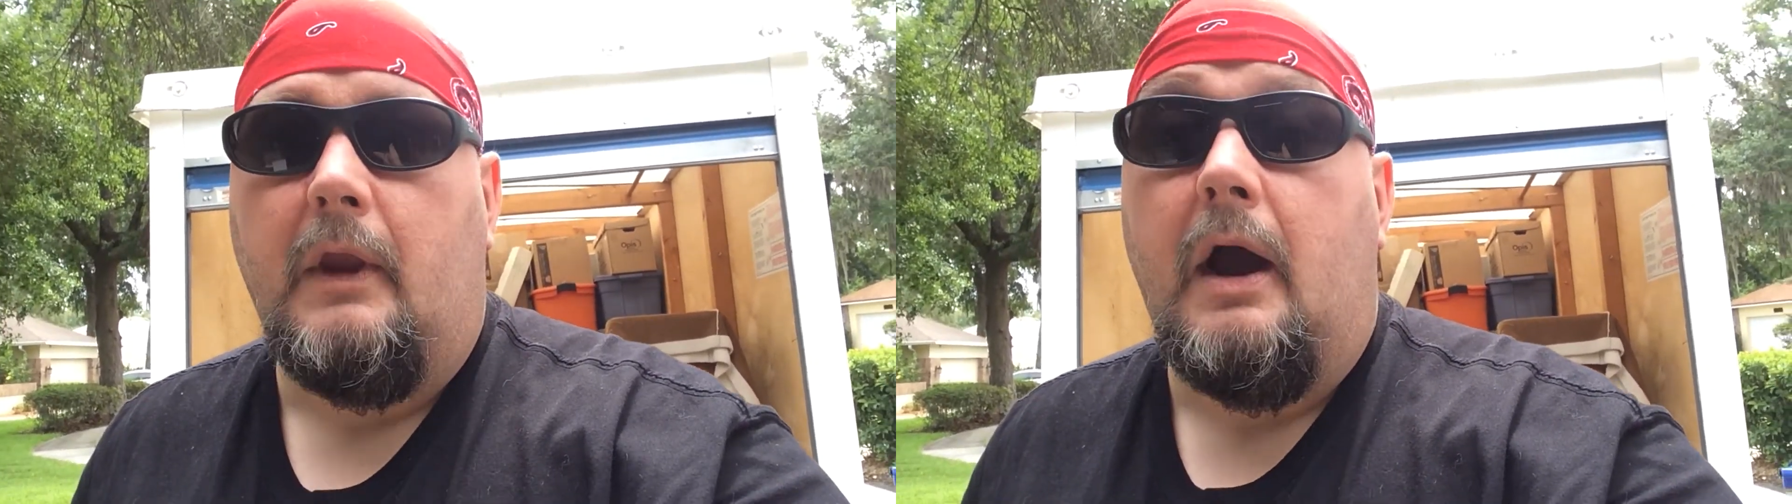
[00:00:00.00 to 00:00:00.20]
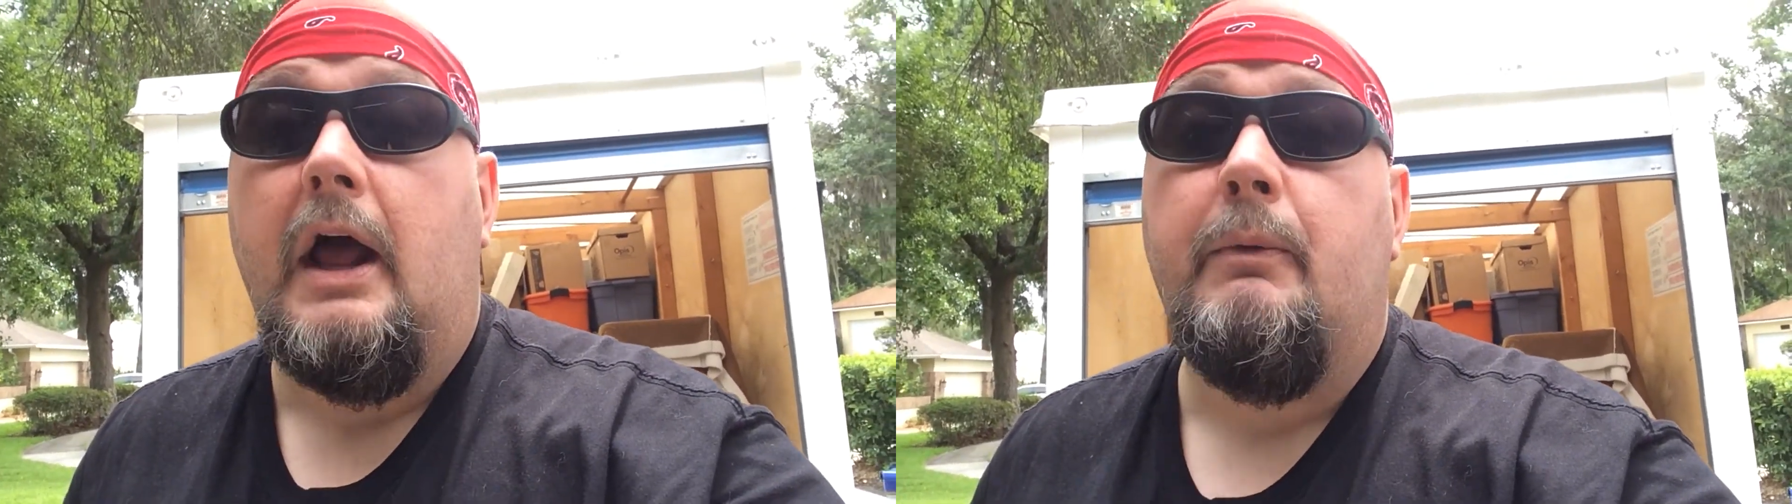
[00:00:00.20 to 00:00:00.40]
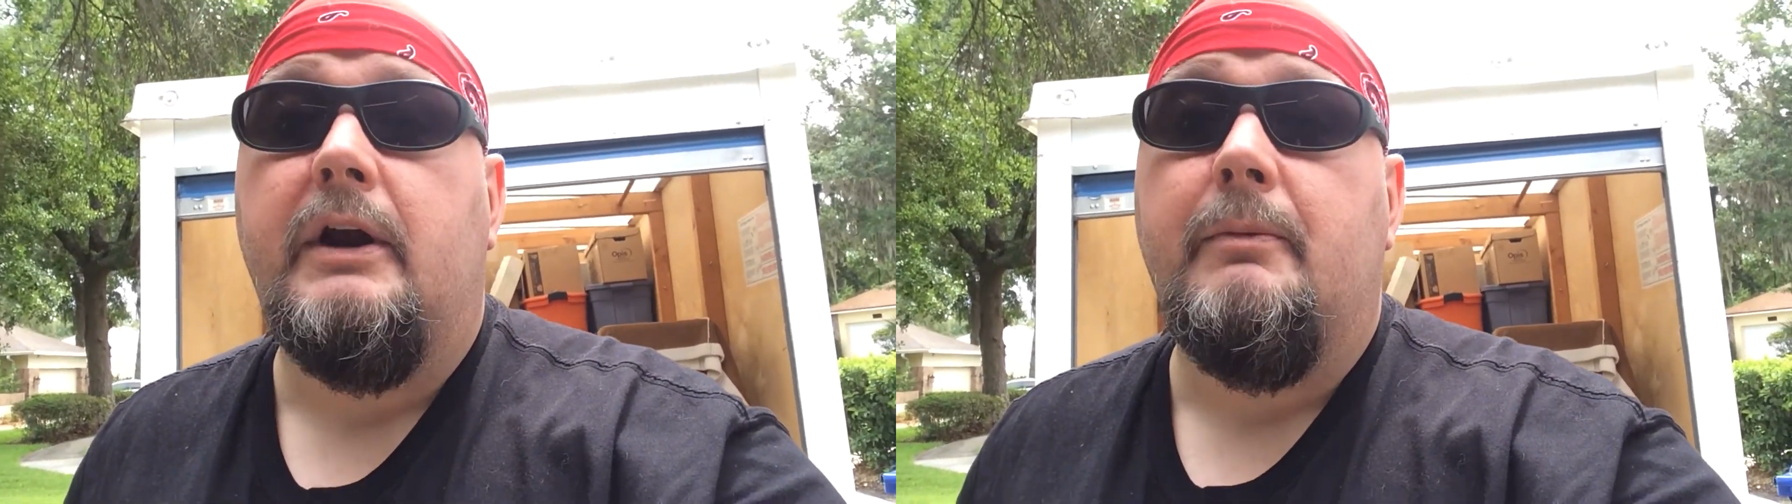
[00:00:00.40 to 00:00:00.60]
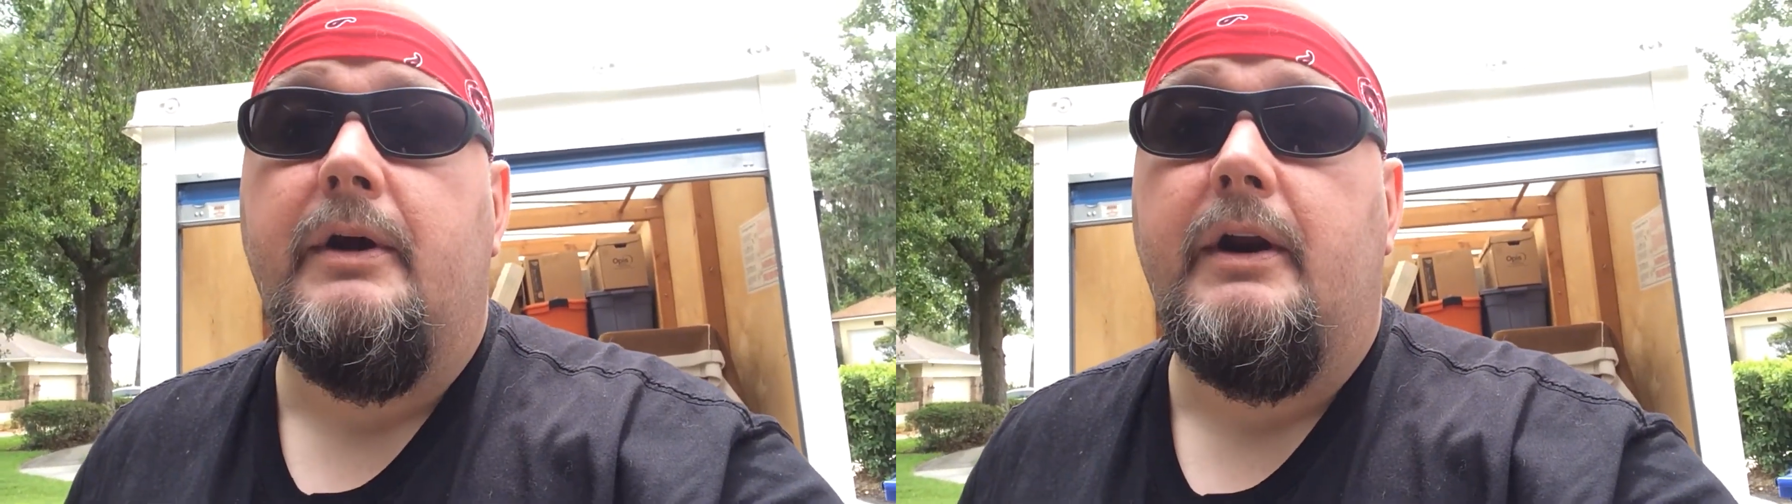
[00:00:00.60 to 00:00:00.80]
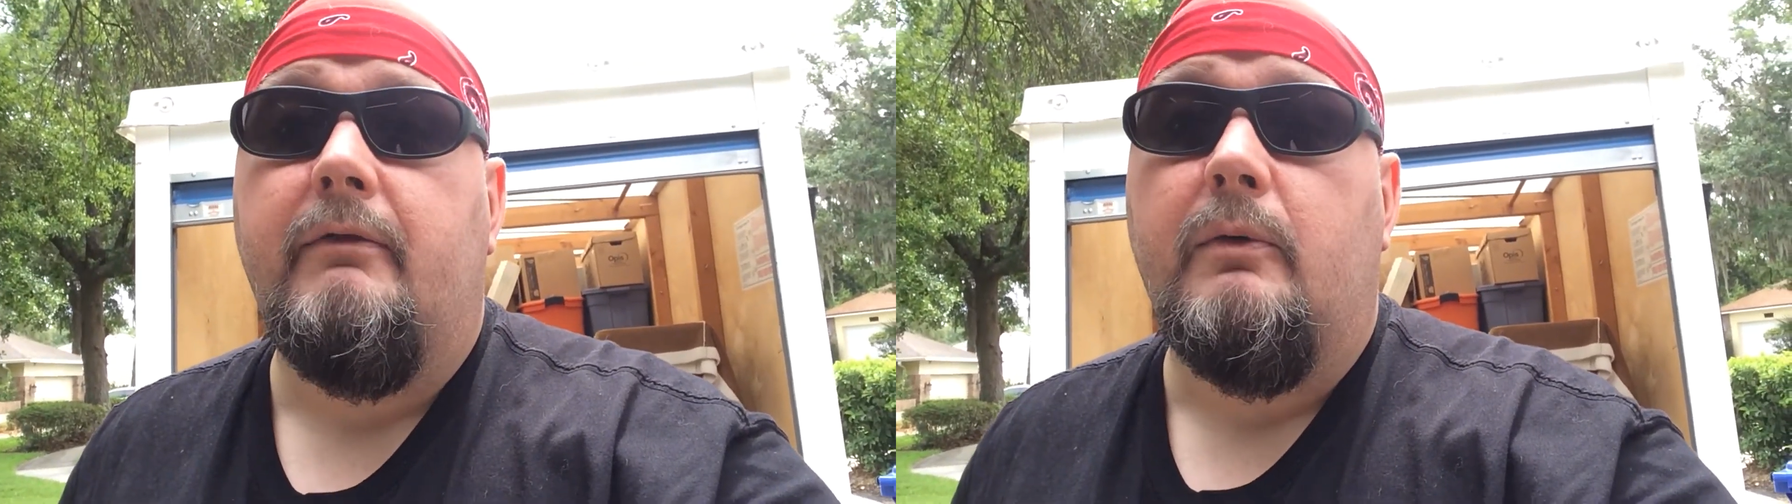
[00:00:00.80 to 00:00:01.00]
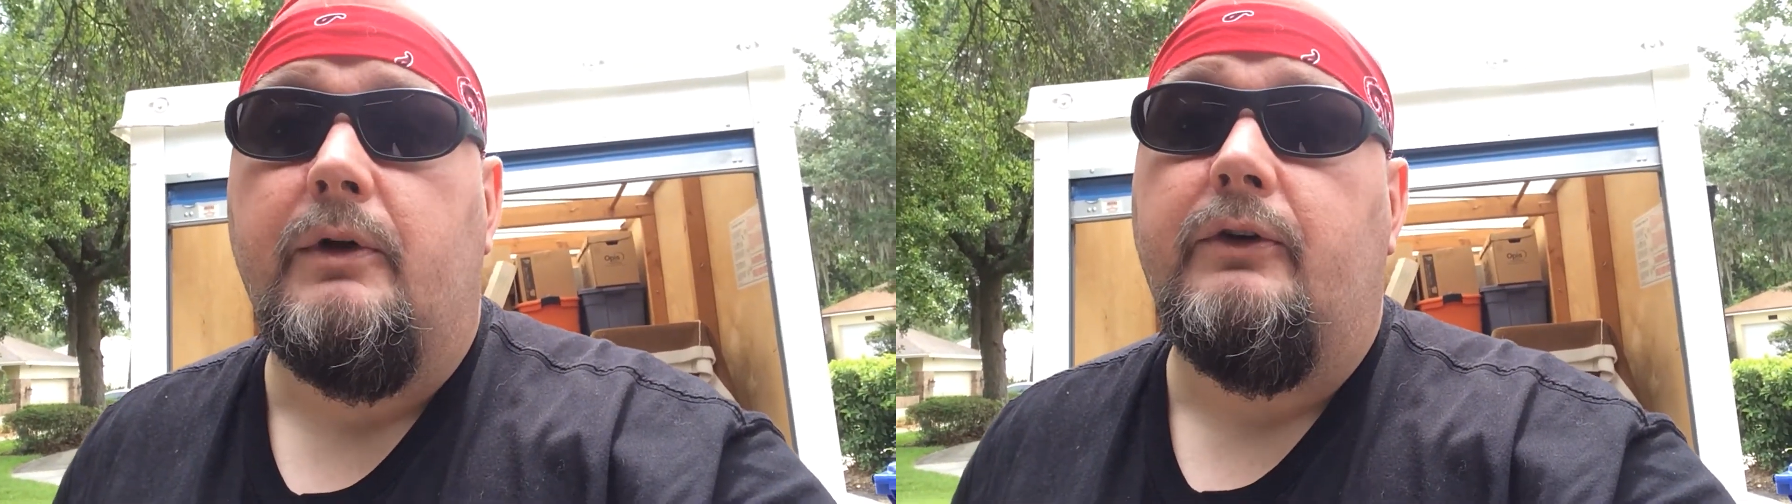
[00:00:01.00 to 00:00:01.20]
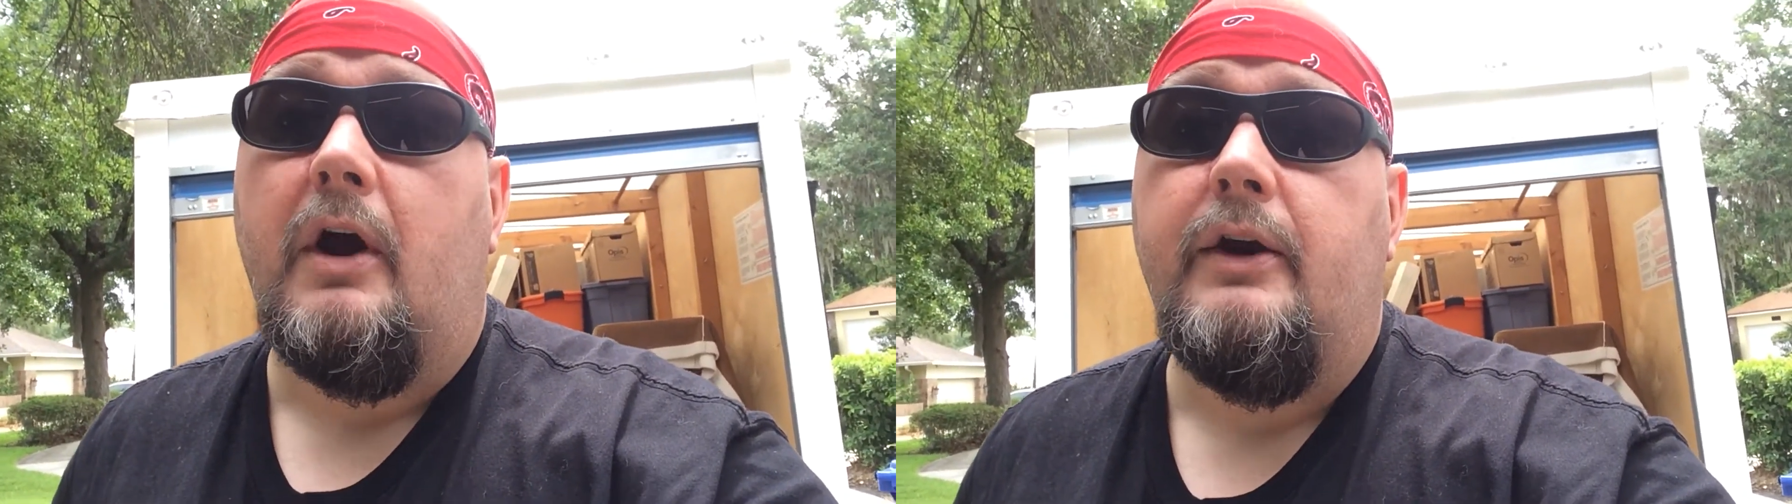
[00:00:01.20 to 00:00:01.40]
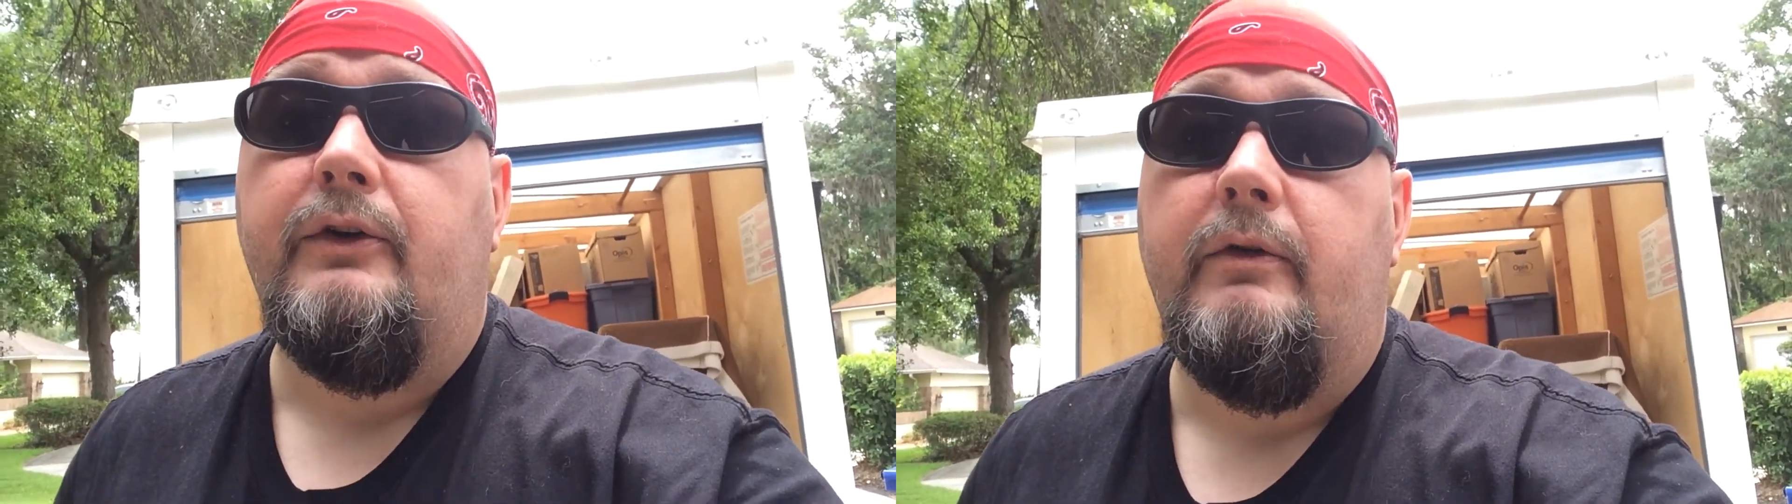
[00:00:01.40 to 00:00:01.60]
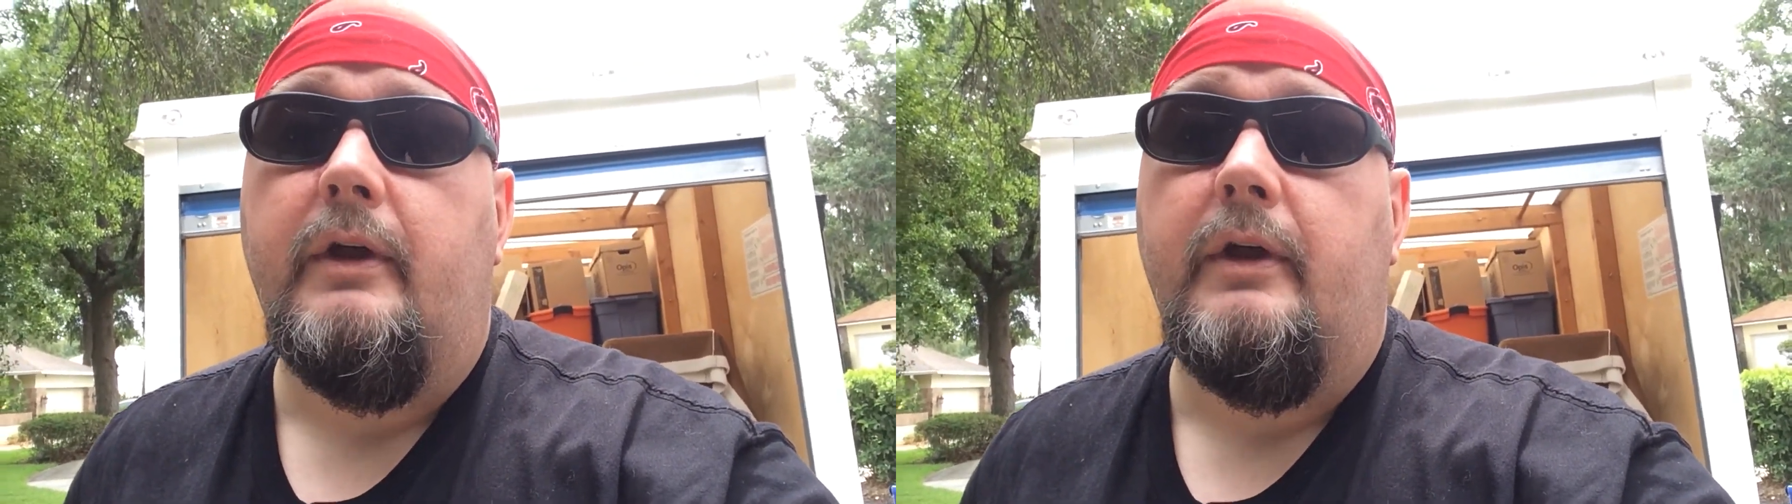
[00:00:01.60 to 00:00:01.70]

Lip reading: Highly recommend everyone try to do